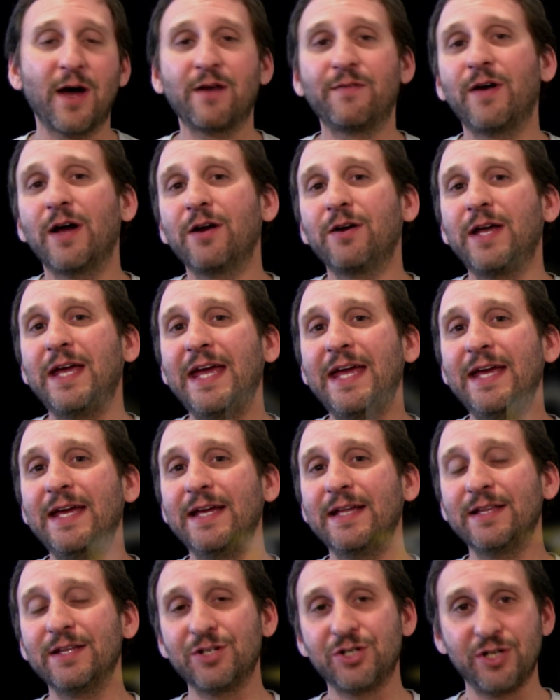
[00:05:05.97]
modifier
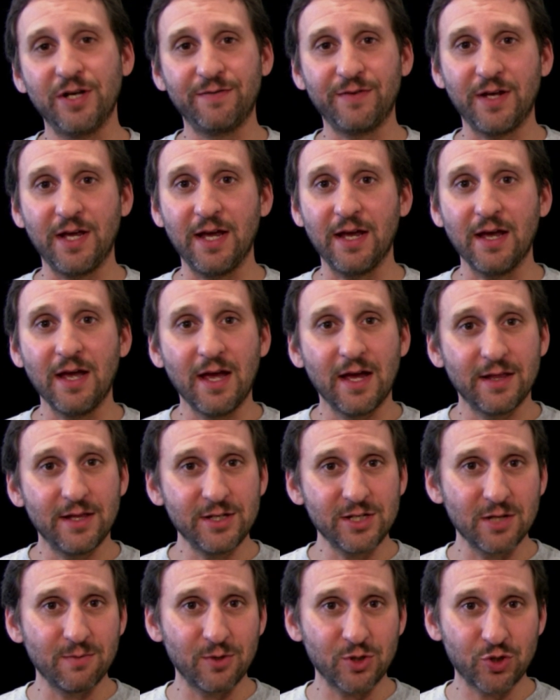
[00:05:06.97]
key, the shift key. And
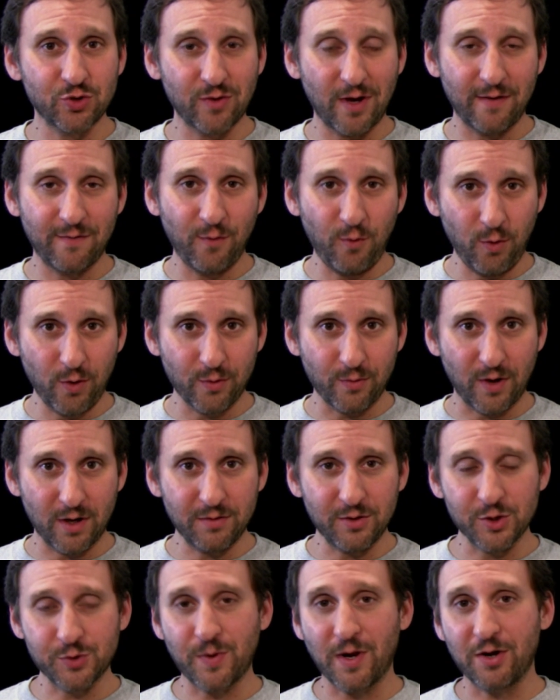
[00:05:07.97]
this is the most straightforward
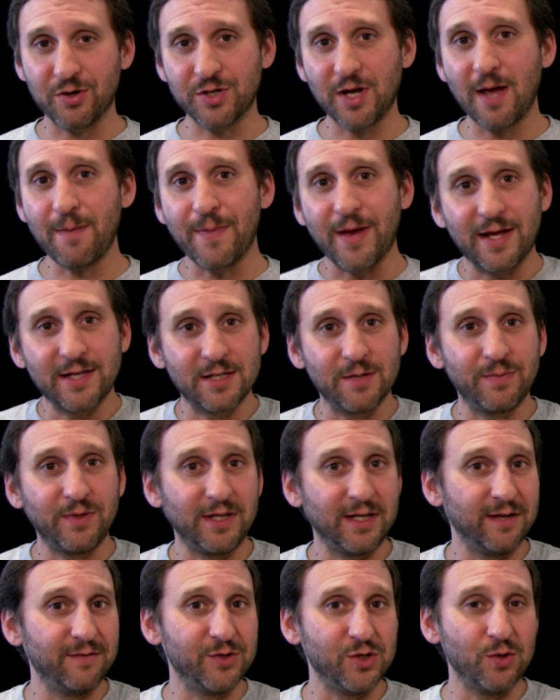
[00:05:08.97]
one because while you're typing, it
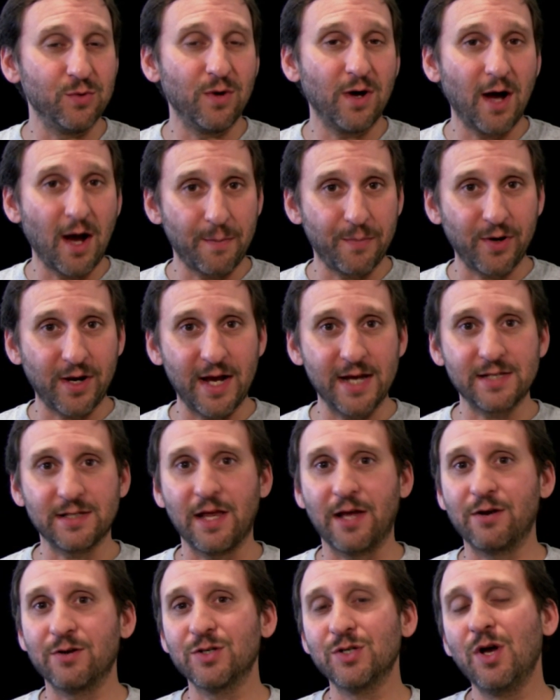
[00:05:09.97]
simply gives you
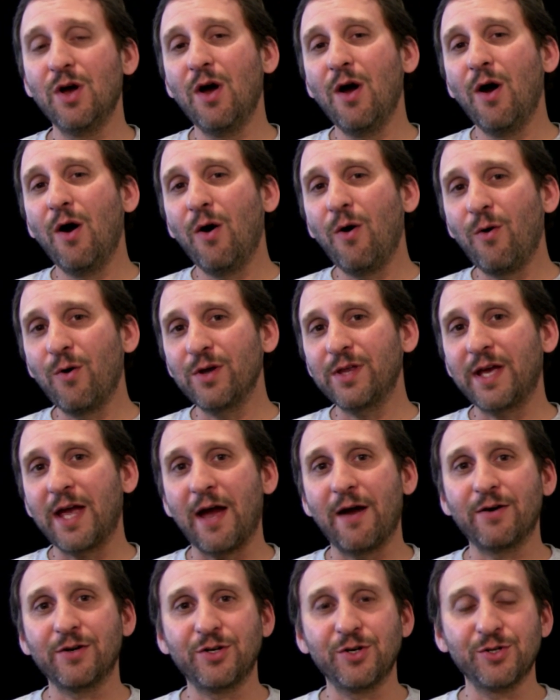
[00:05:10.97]
uppercase letters or the
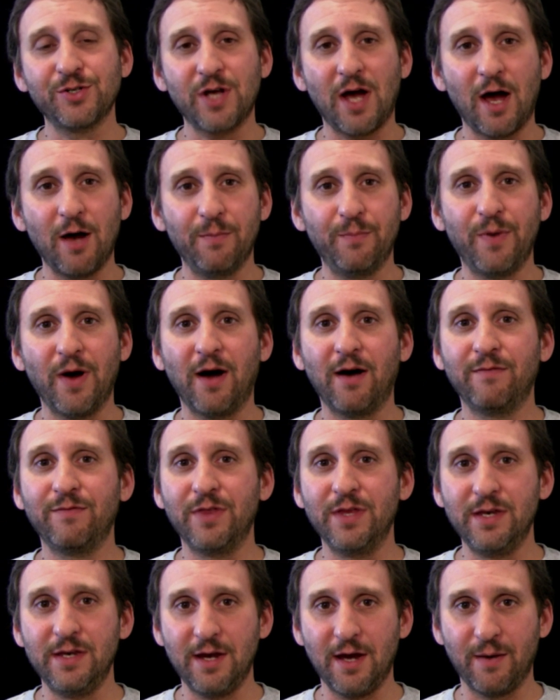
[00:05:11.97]
characters
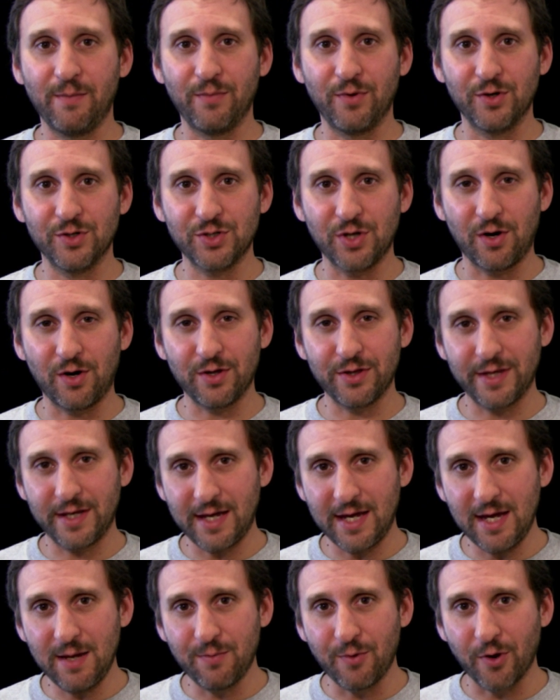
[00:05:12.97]
above the numbers on the
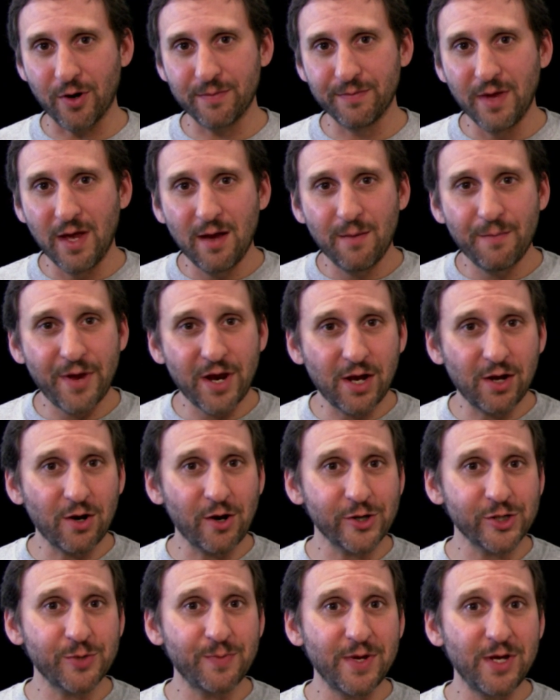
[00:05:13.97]
keyboard. But it can
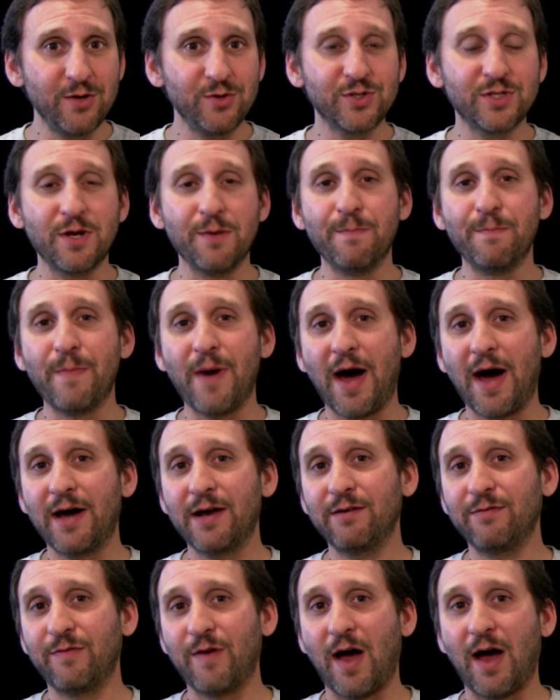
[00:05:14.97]
also be used to
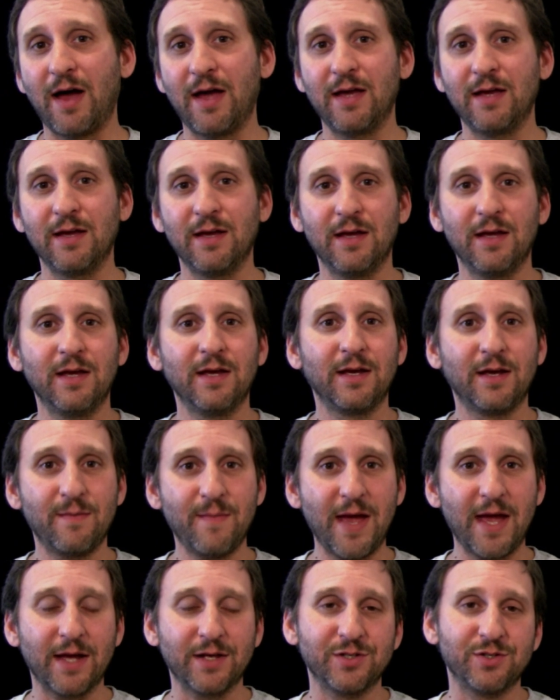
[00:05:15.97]
modify
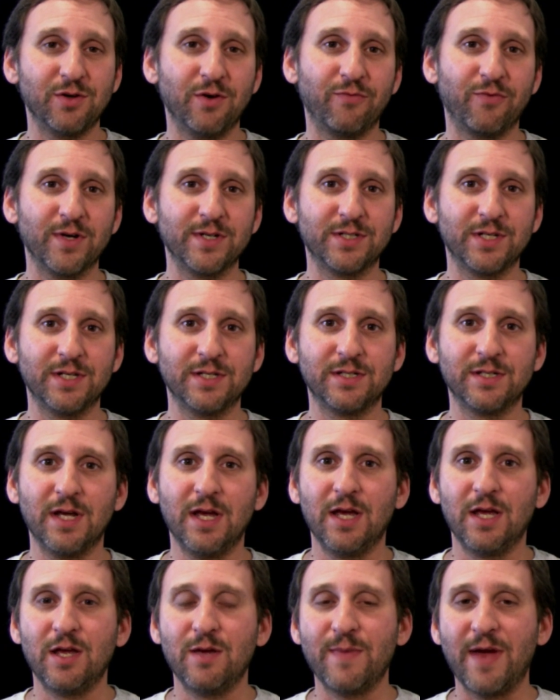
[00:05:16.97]
commands. So for instance,
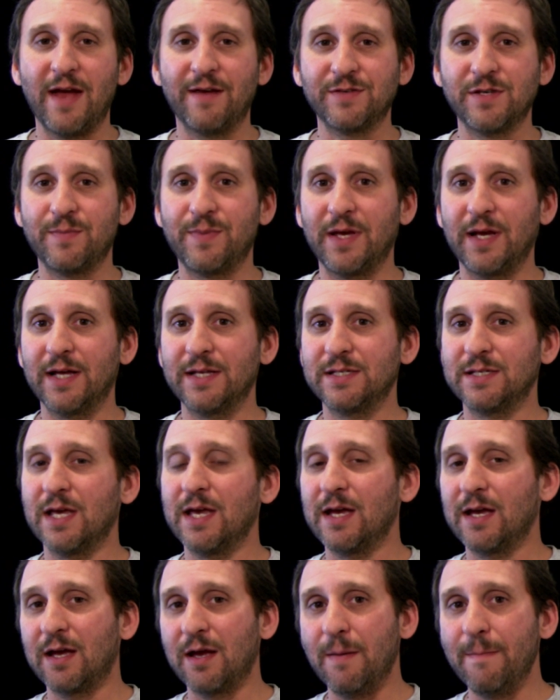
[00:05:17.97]
you may have something that's
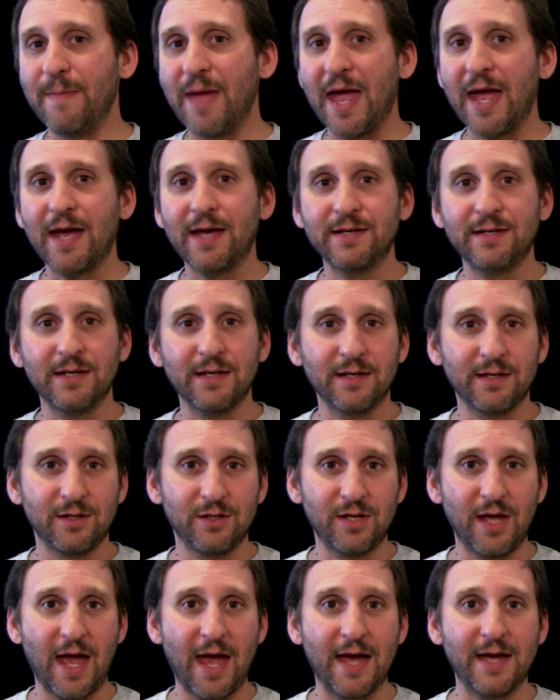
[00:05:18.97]
command
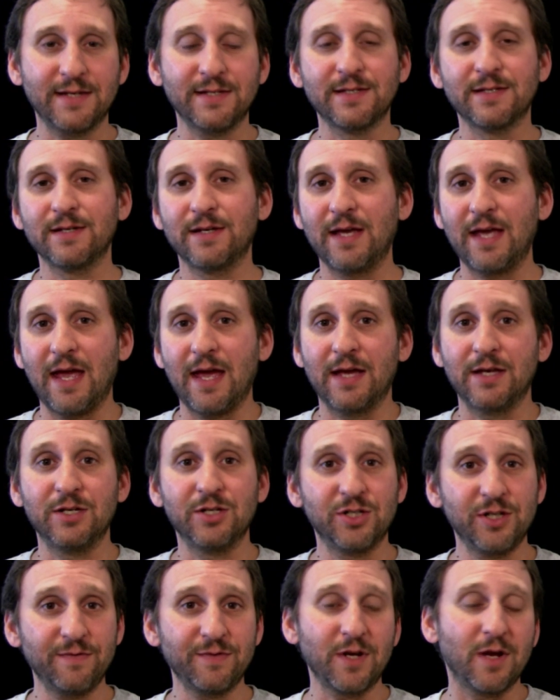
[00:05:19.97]
S and
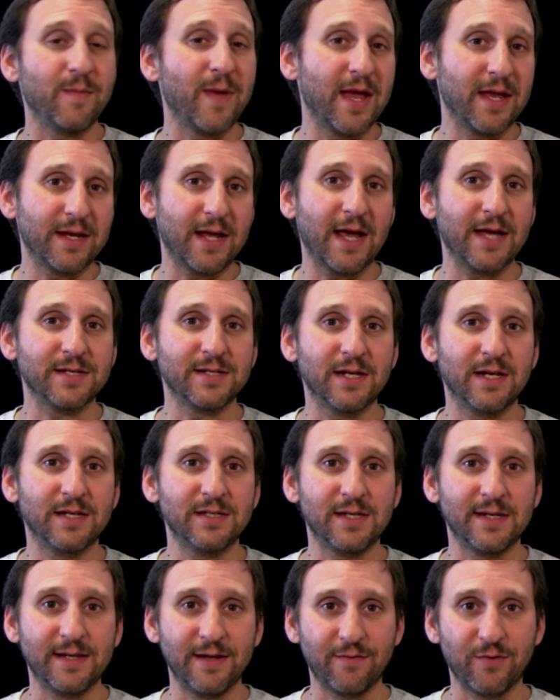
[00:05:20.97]
shift command S. And
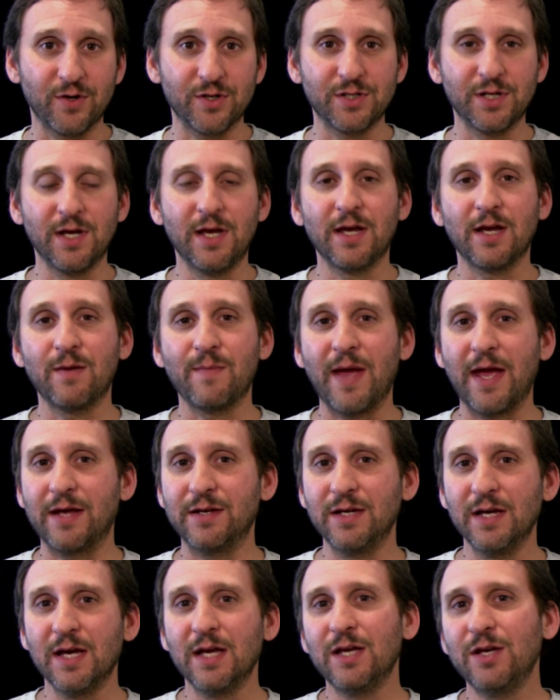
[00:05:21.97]
it's a different
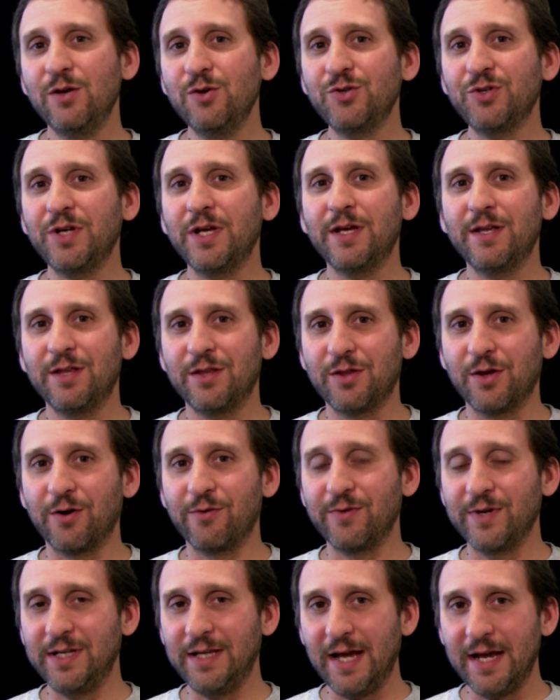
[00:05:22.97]
command. Usually
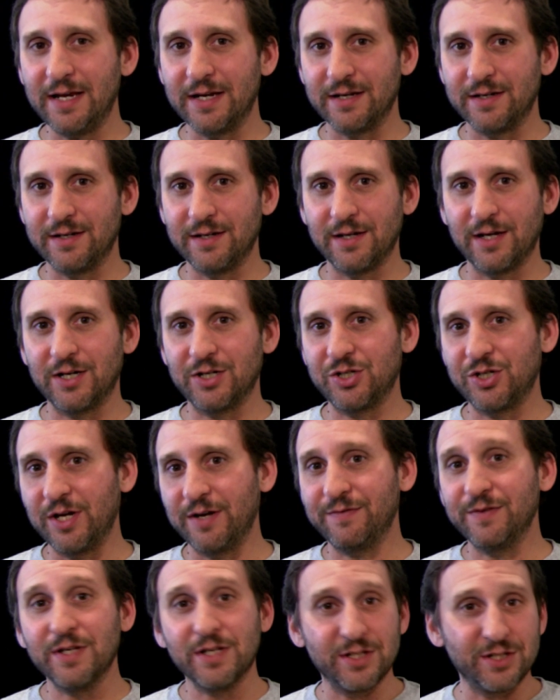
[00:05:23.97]
they're related. A
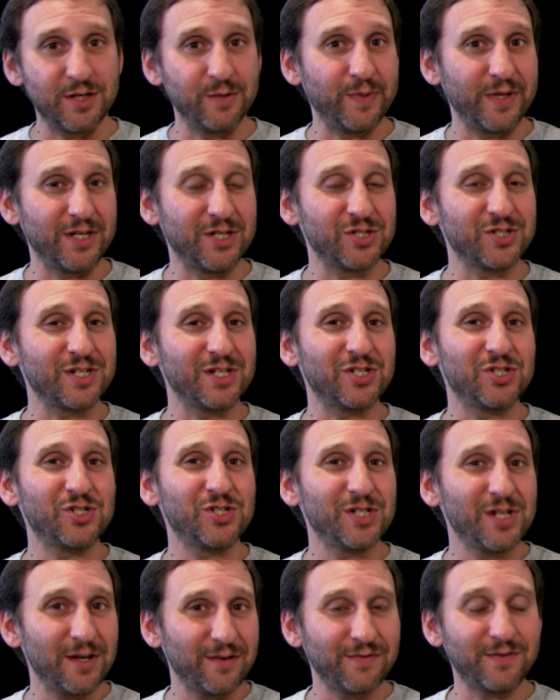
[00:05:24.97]
shift is simply just a
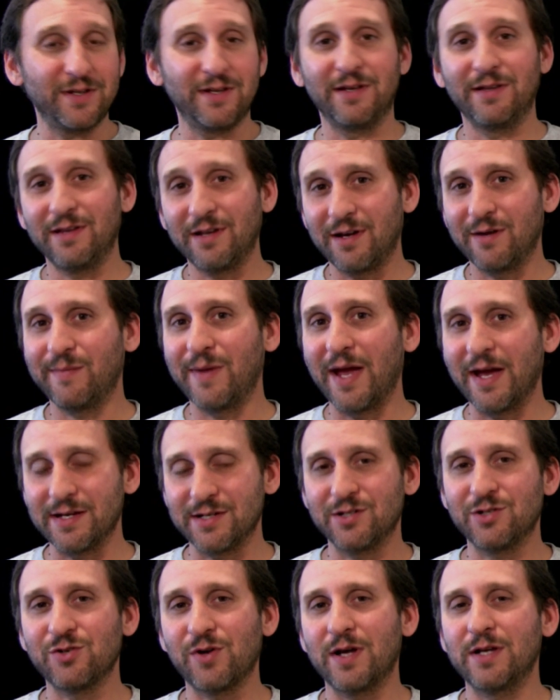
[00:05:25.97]
shift in the
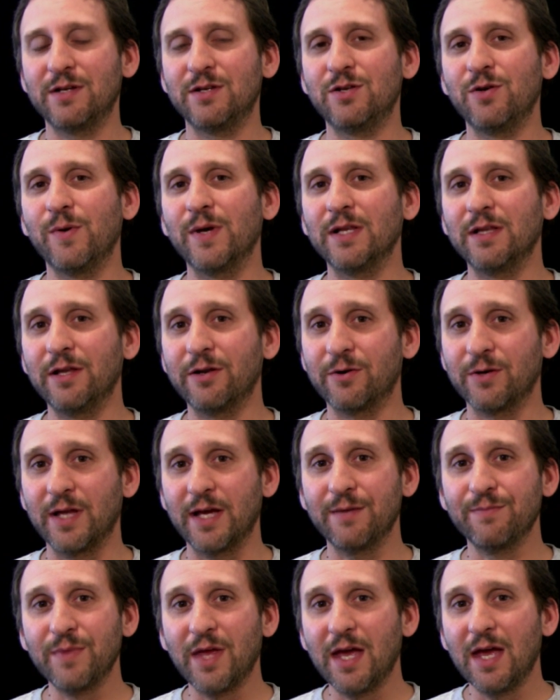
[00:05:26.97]
command, trying to do it
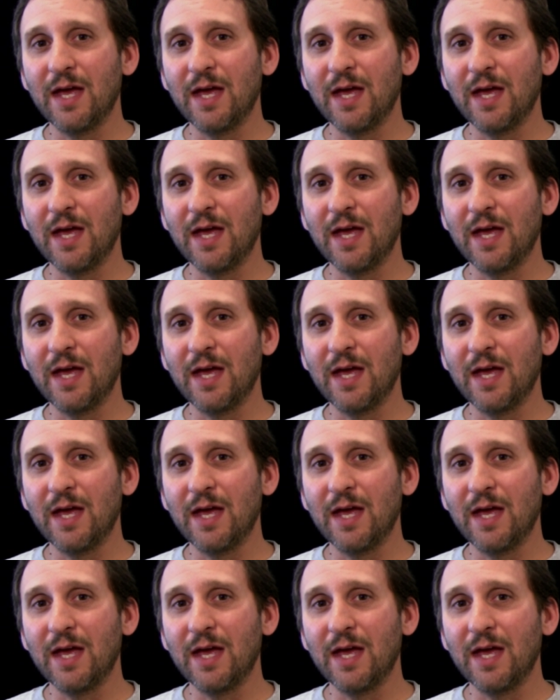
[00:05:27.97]
literally.